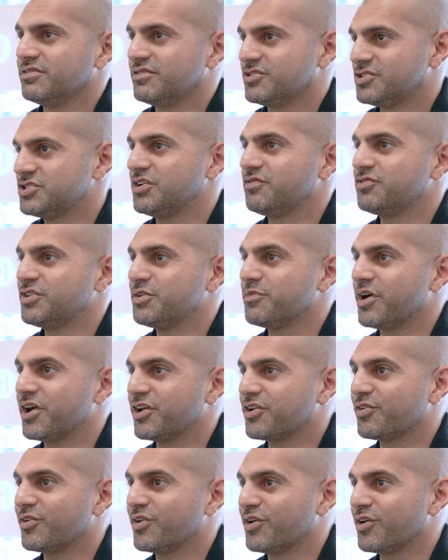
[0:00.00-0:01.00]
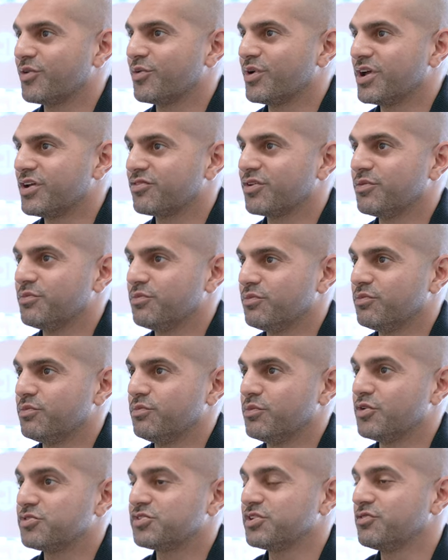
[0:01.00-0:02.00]
shifted my career away from
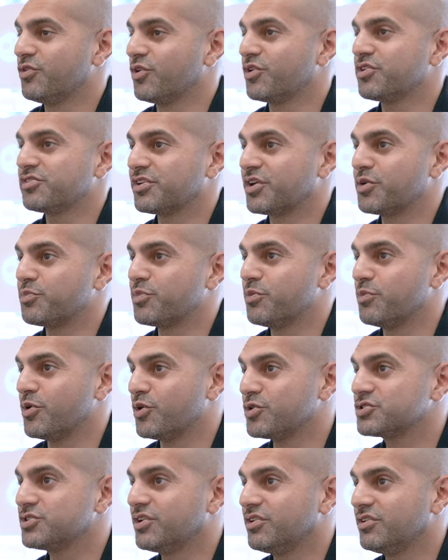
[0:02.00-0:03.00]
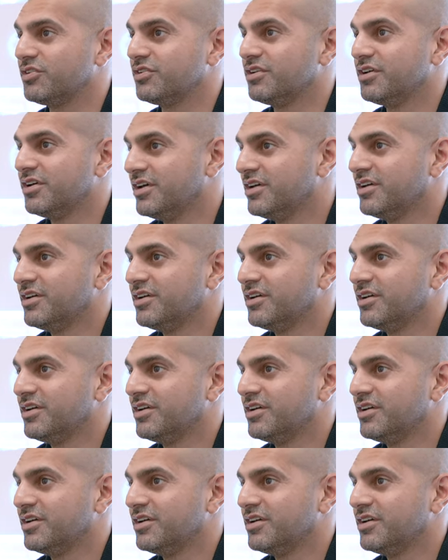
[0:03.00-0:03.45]
mostly focusing on promotional